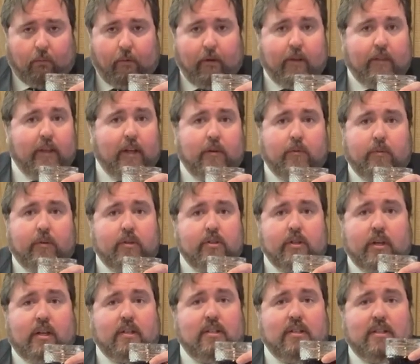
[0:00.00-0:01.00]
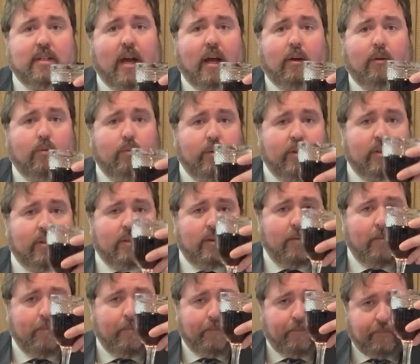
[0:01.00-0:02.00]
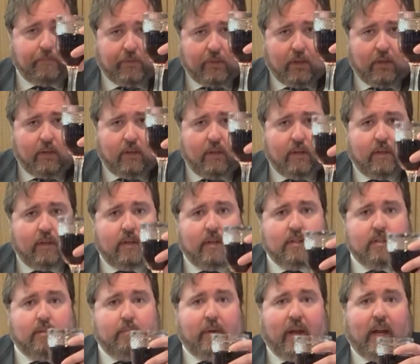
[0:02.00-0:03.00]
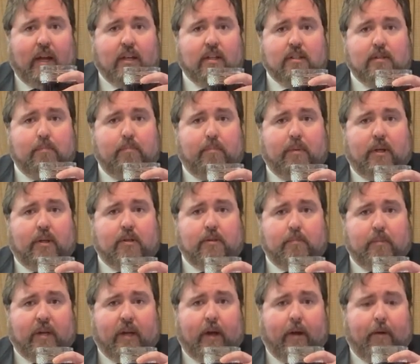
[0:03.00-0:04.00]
And then we'll chase it down with some Hank's Birch beer.